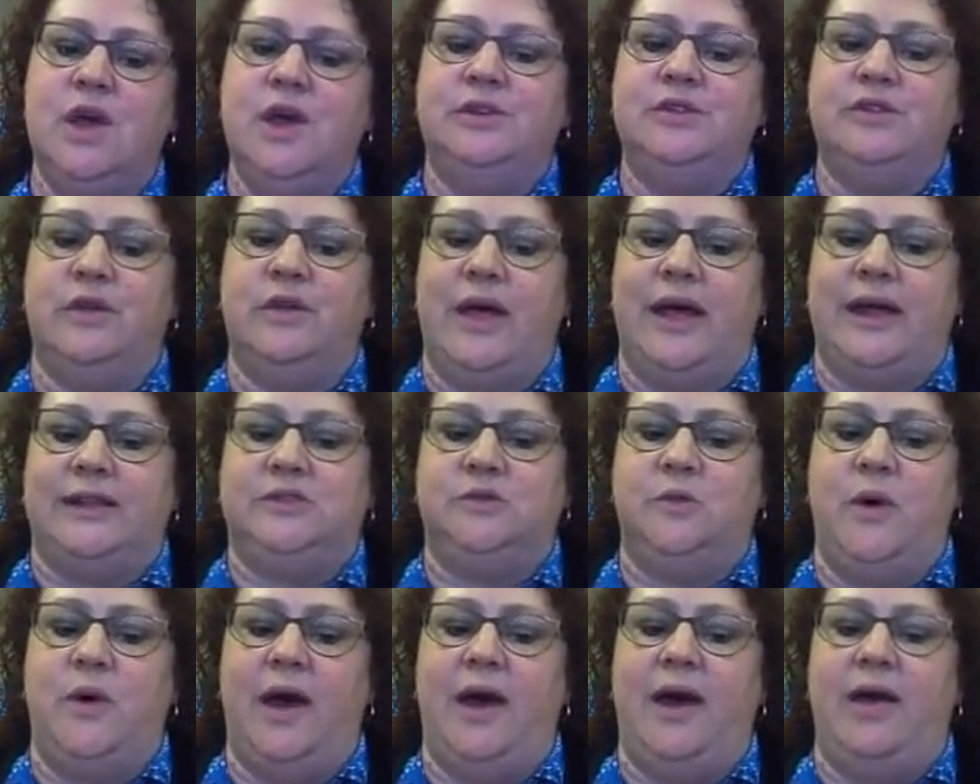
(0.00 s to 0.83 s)
So
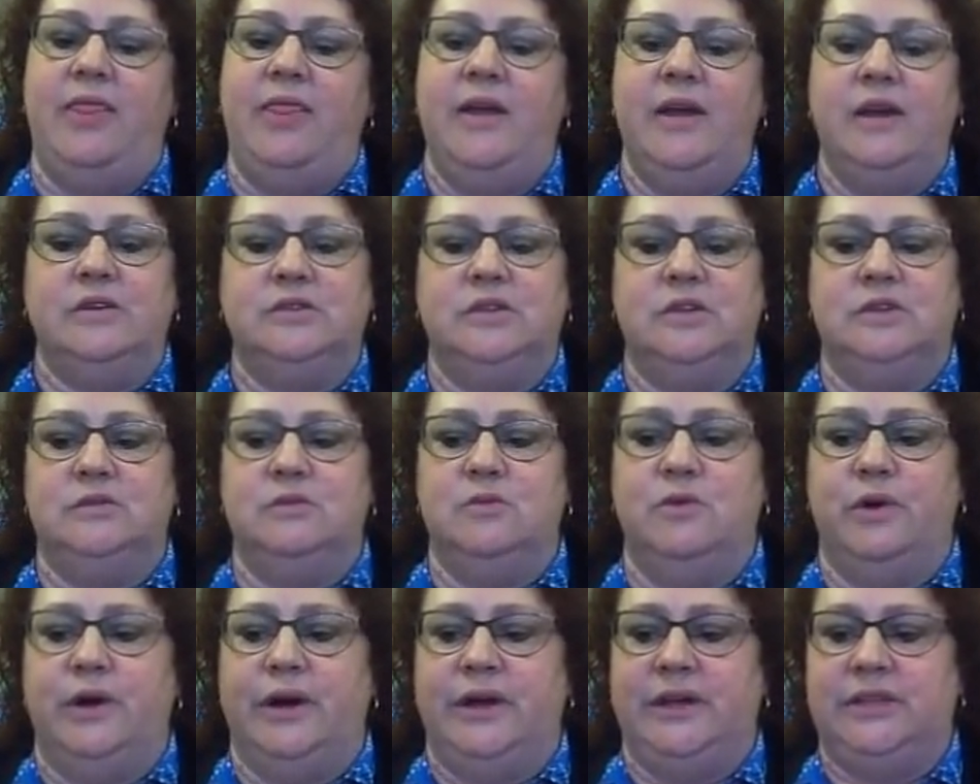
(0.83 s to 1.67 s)
that's why theirs is
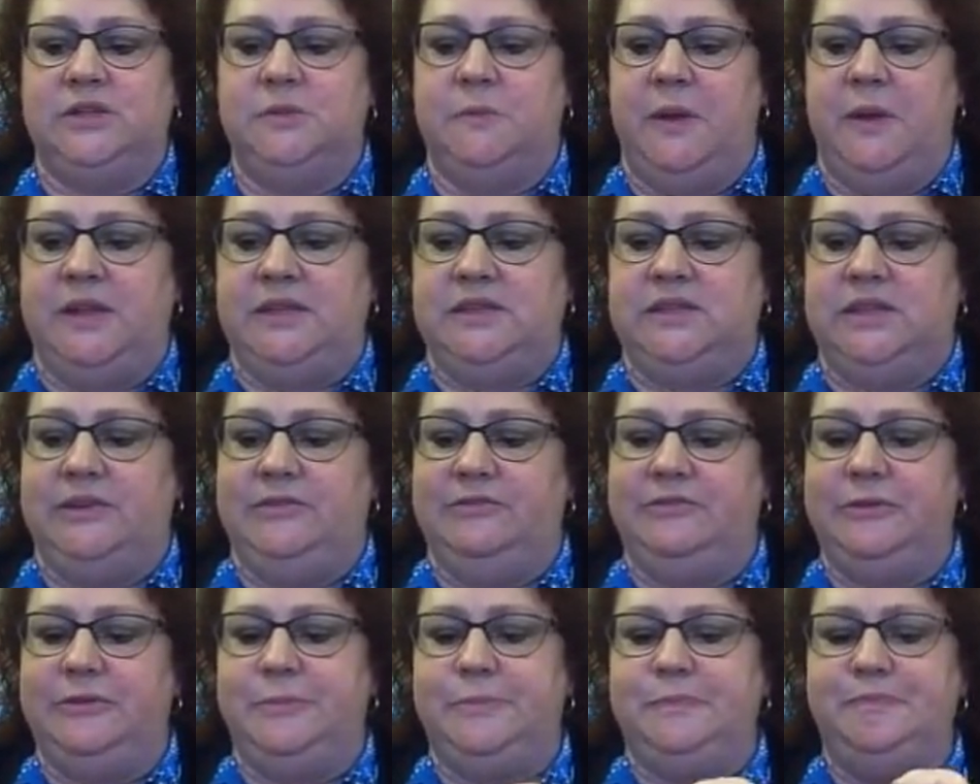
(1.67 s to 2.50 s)
more
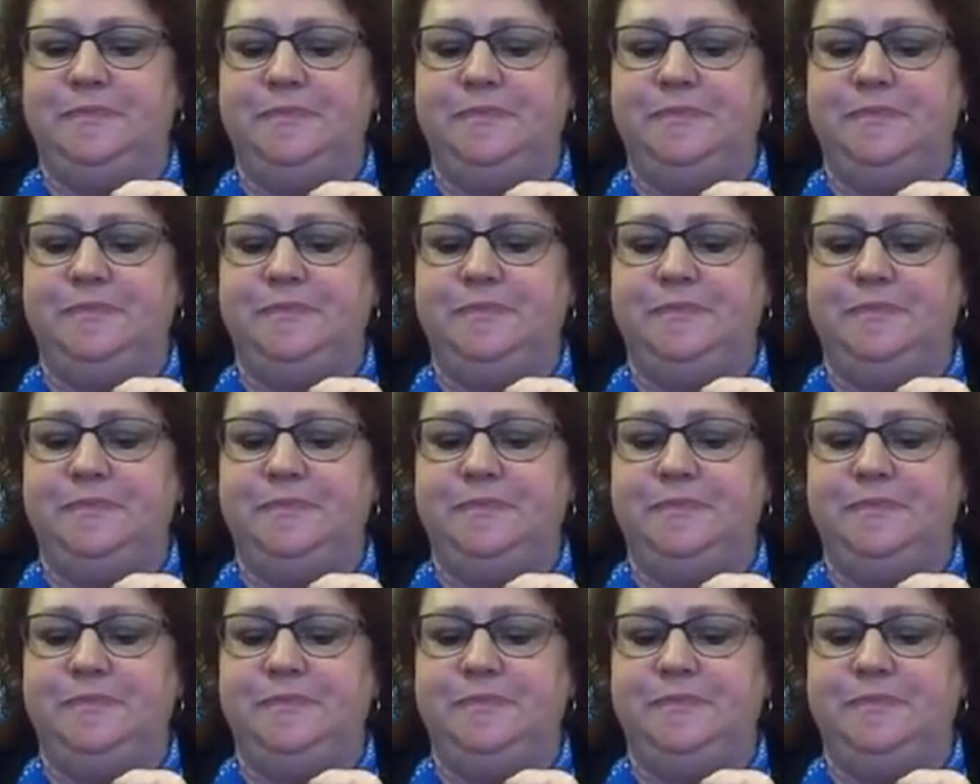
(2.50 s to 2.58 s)
expensive.